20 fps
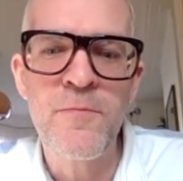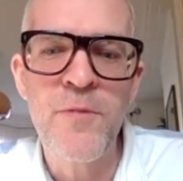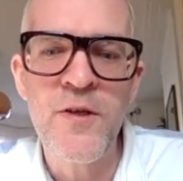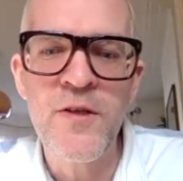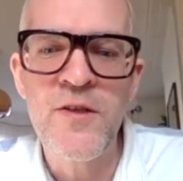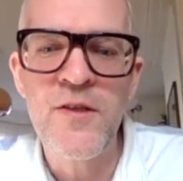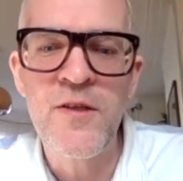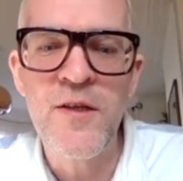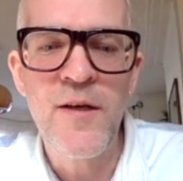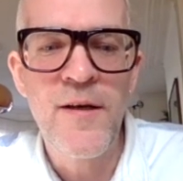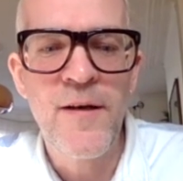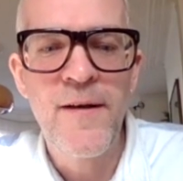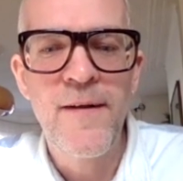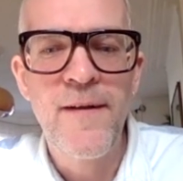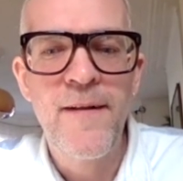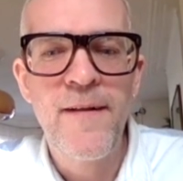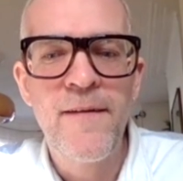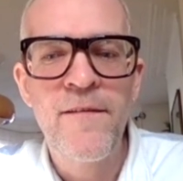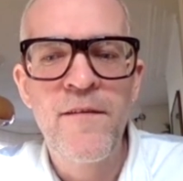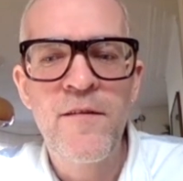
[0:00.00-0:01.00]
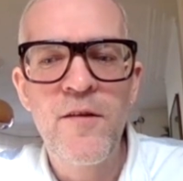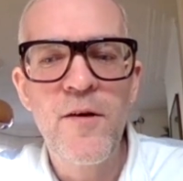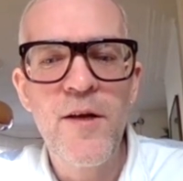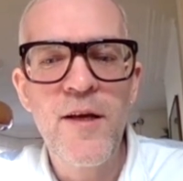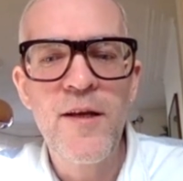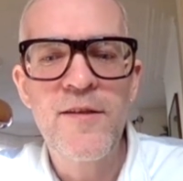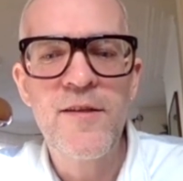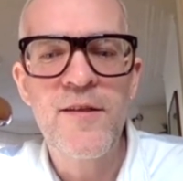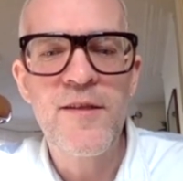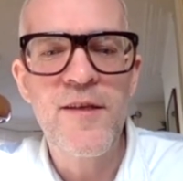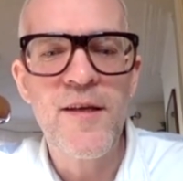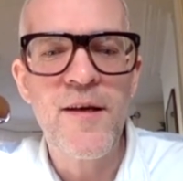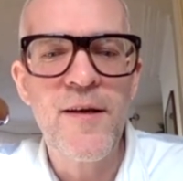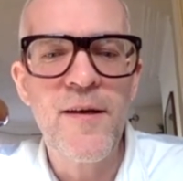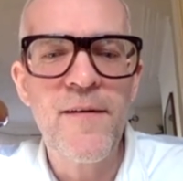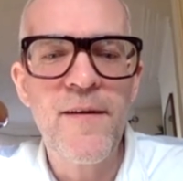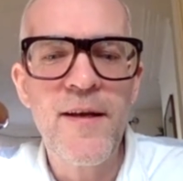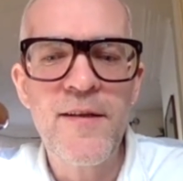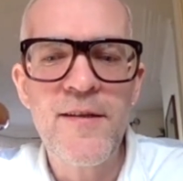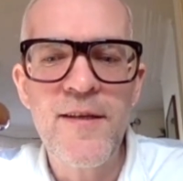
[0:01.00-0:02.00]
But so it's
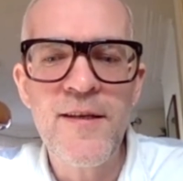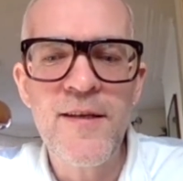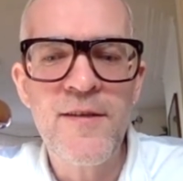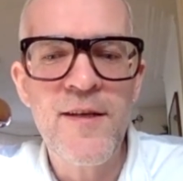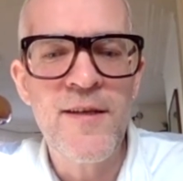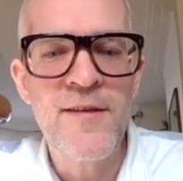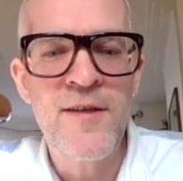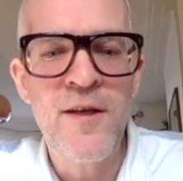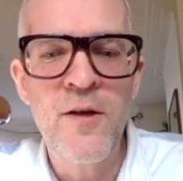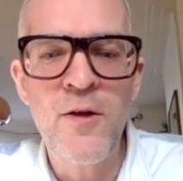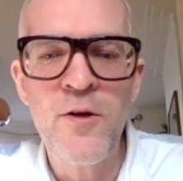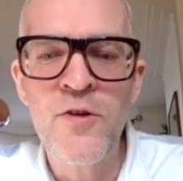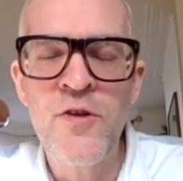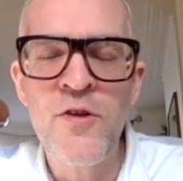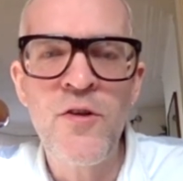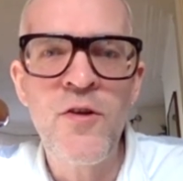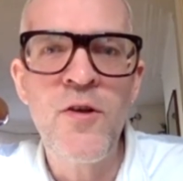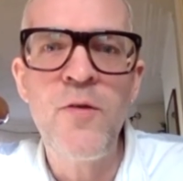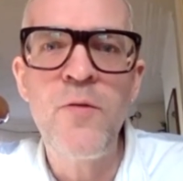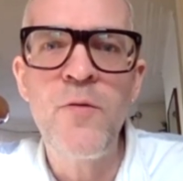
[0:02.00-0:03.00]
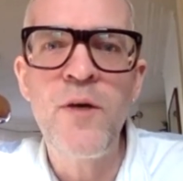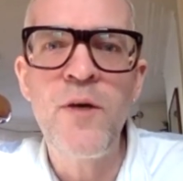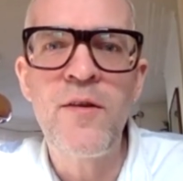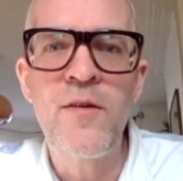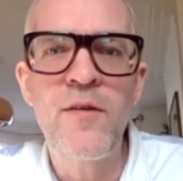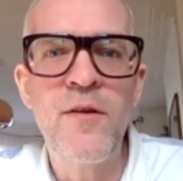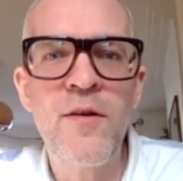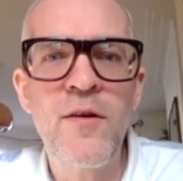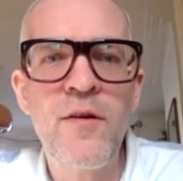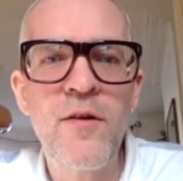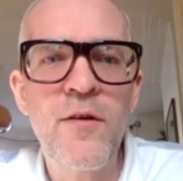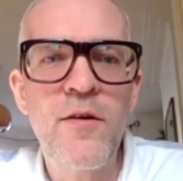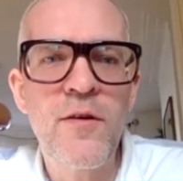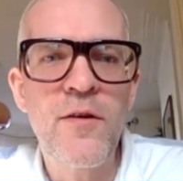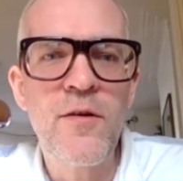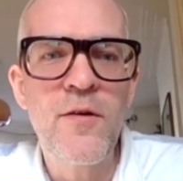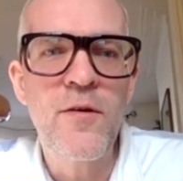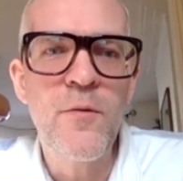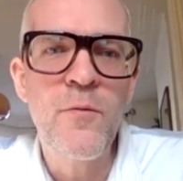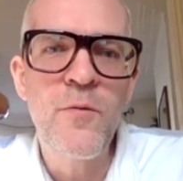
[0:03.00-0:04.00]
a lot to do with
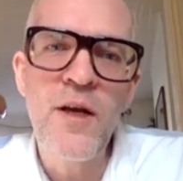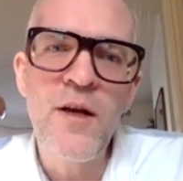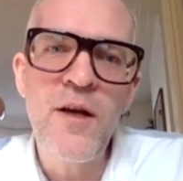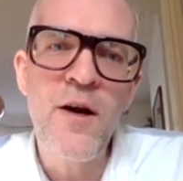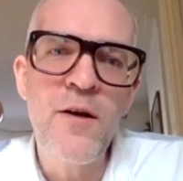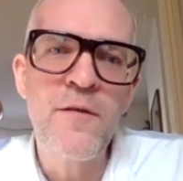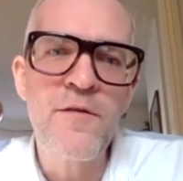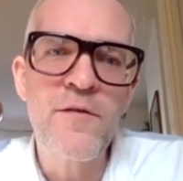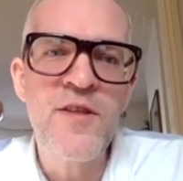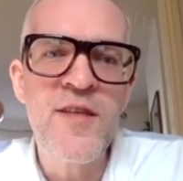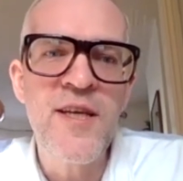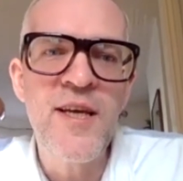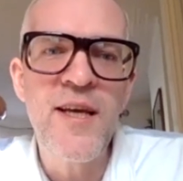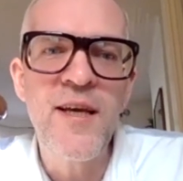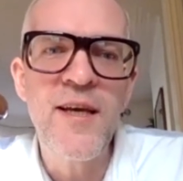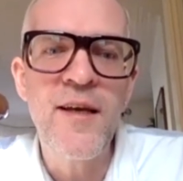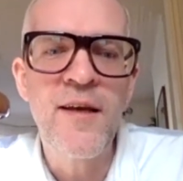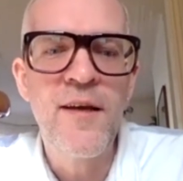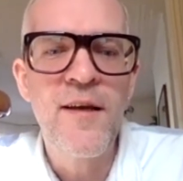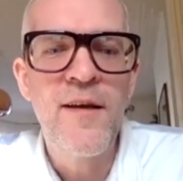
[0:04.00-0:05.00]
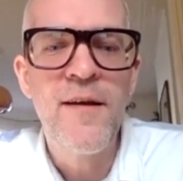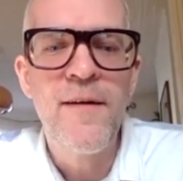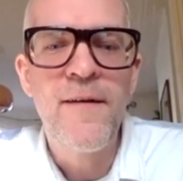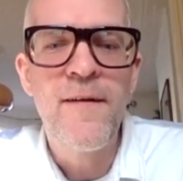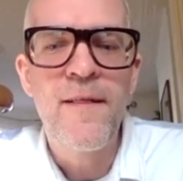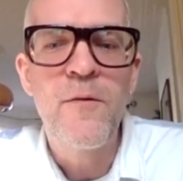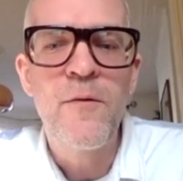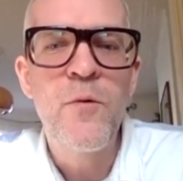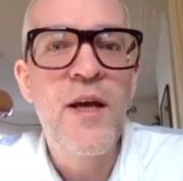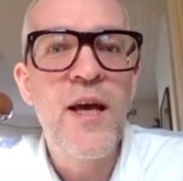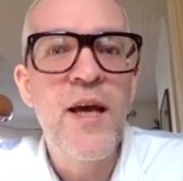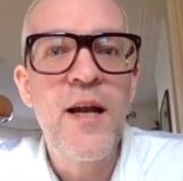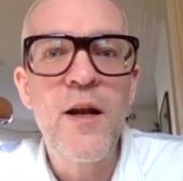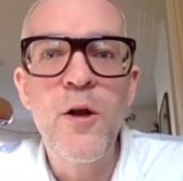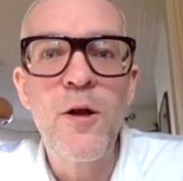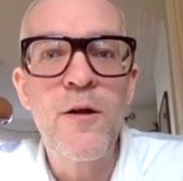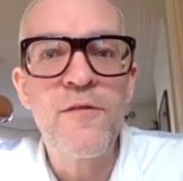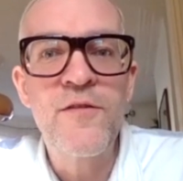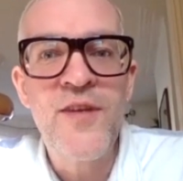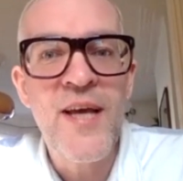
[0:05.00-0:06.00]
we kind of see, we get a
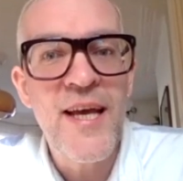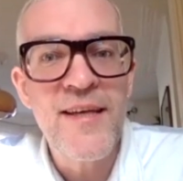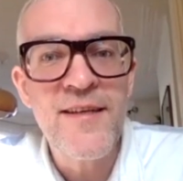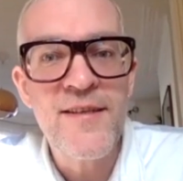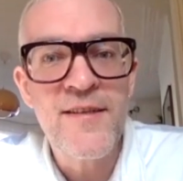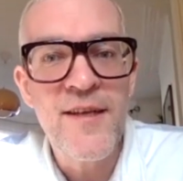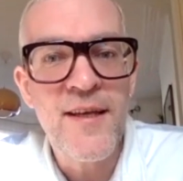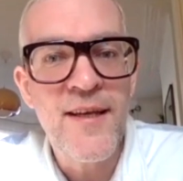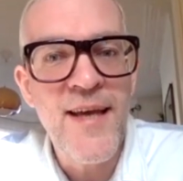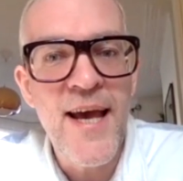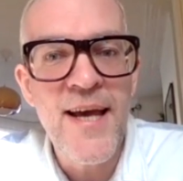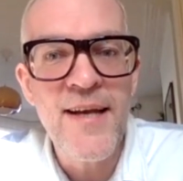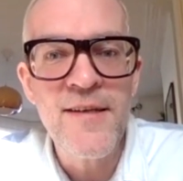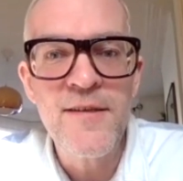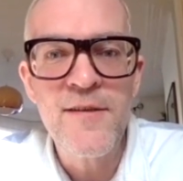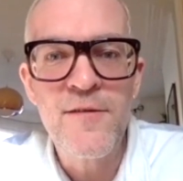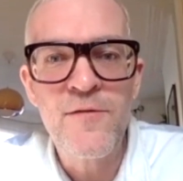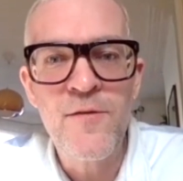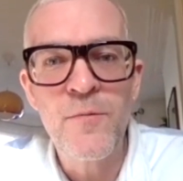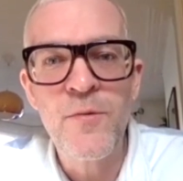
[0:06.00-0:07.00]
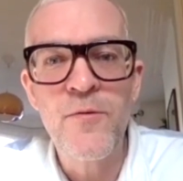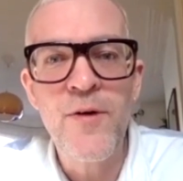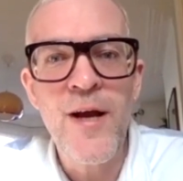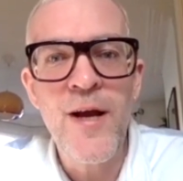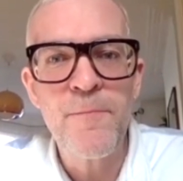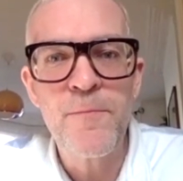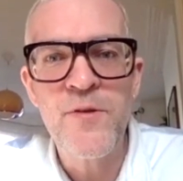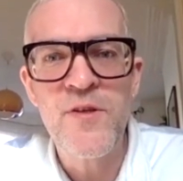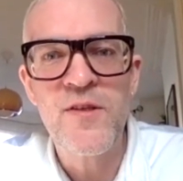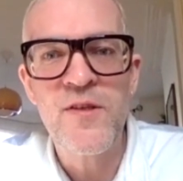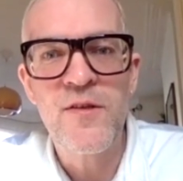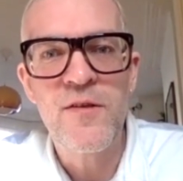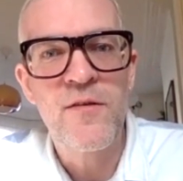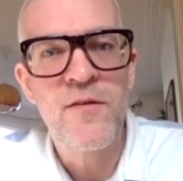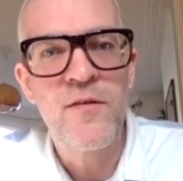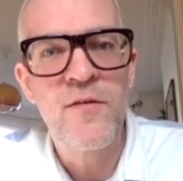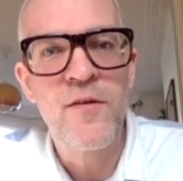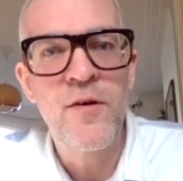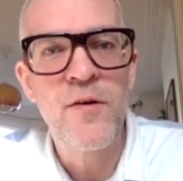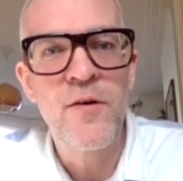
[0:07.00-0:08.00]
lot of taster cans from the reps,
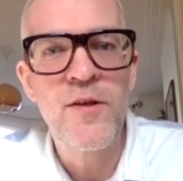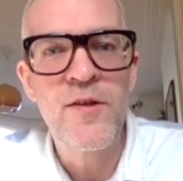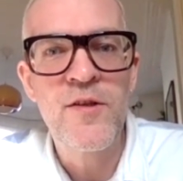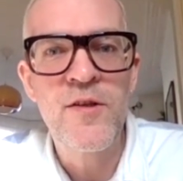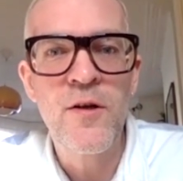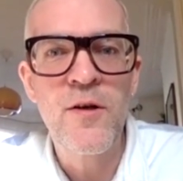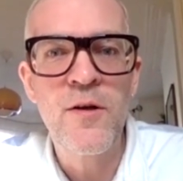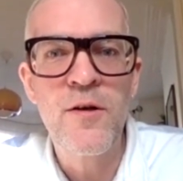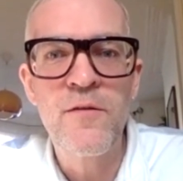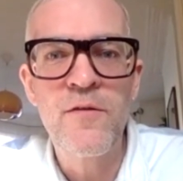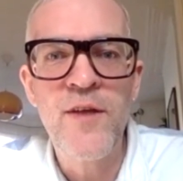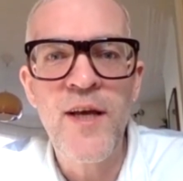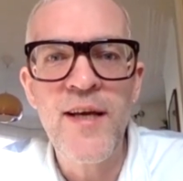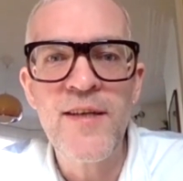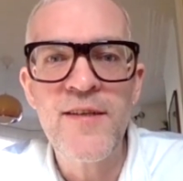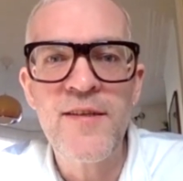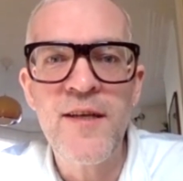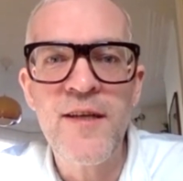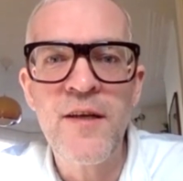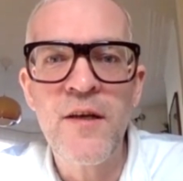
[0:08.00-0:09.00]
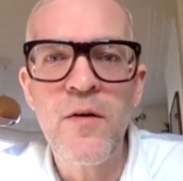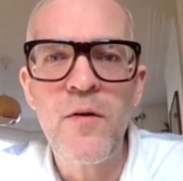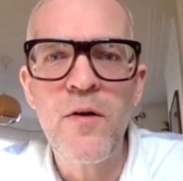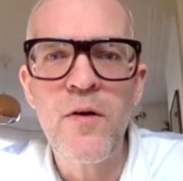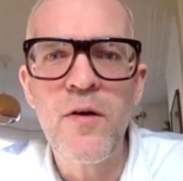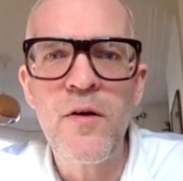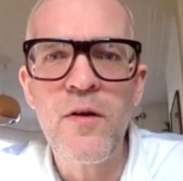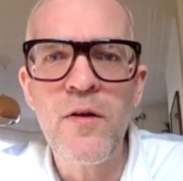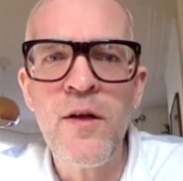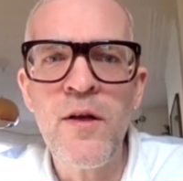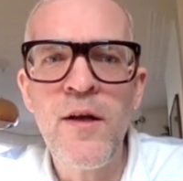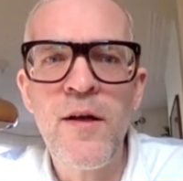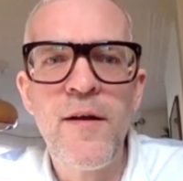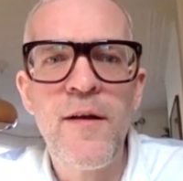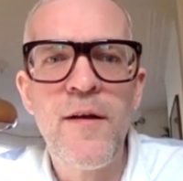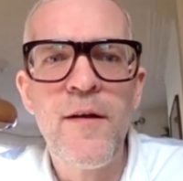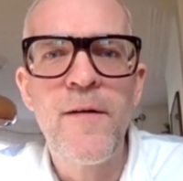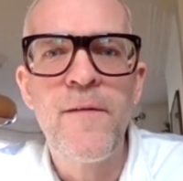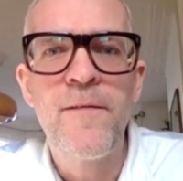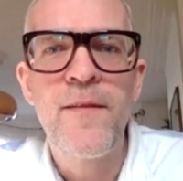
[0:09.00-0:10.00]
so there's a lot of tasting going on,
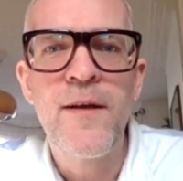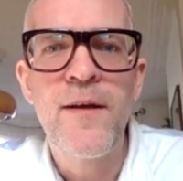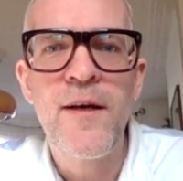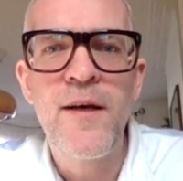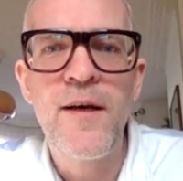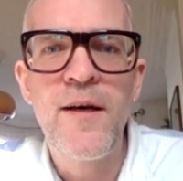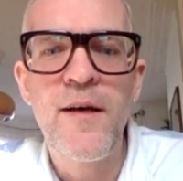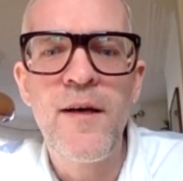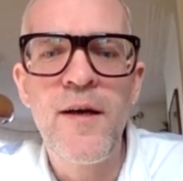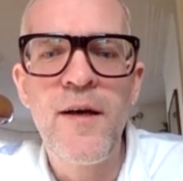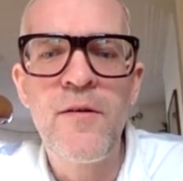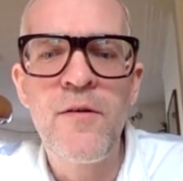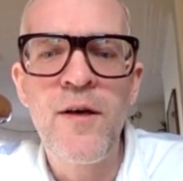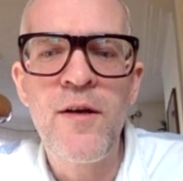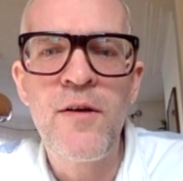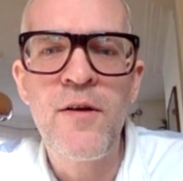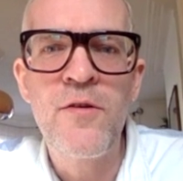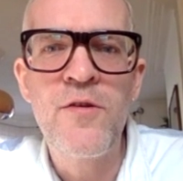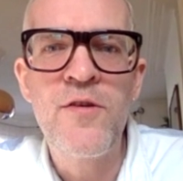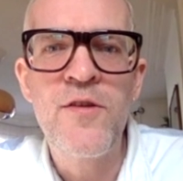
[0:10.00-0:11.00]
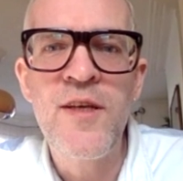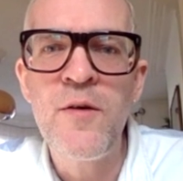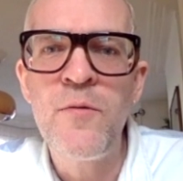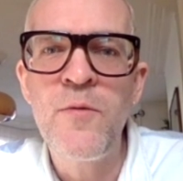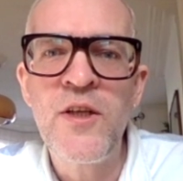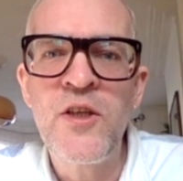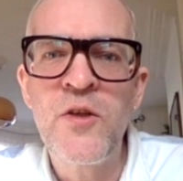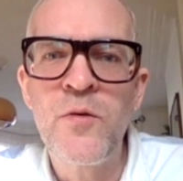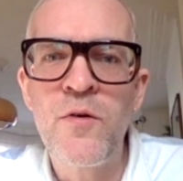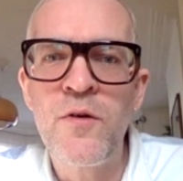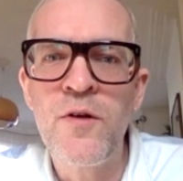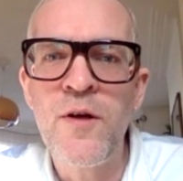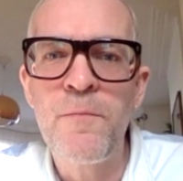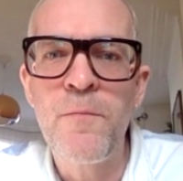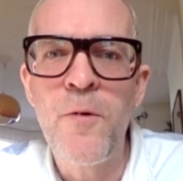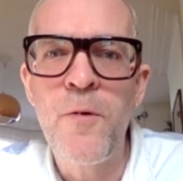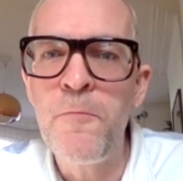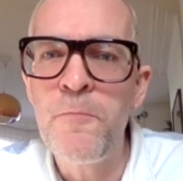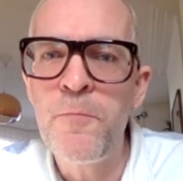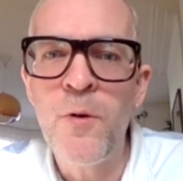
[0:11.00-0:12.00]
and you see which one are
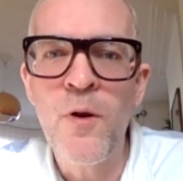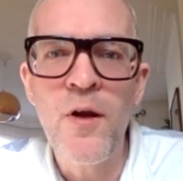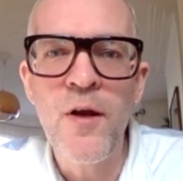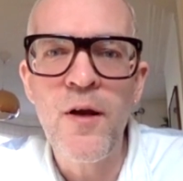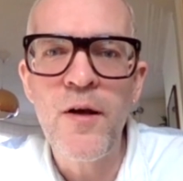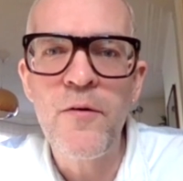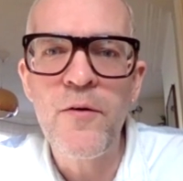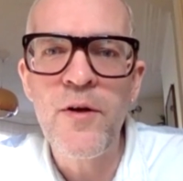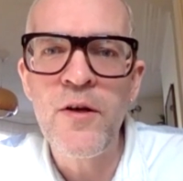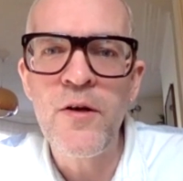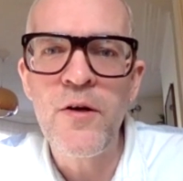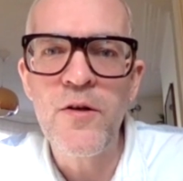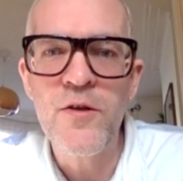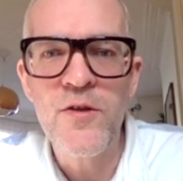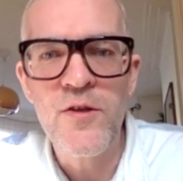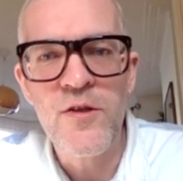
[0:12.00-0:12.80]
popular and not.